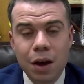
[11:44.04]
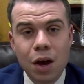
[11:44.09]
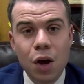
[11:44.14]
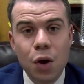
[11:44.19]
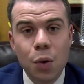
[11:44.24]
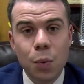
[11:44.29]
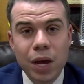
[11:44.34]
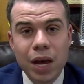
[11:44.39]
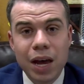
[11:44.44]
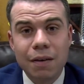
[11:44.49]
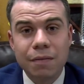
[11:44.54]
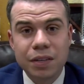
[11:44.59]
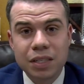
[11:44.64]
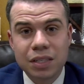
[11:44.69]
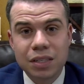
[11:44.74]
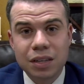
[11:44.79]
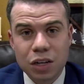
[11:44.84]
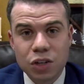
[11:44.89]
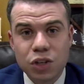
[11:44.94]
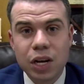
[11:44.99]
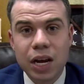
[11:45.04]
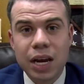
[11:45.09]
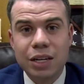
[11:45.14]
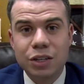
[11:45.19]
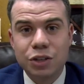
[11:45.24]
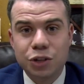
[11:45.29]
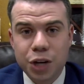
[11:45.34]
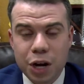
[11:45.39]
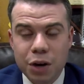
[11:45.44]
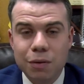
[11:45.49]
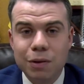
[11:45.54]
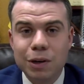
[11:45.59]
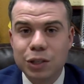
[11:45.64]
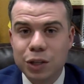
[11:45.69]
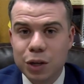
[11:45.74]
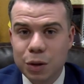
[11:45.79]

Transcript: We have such a generous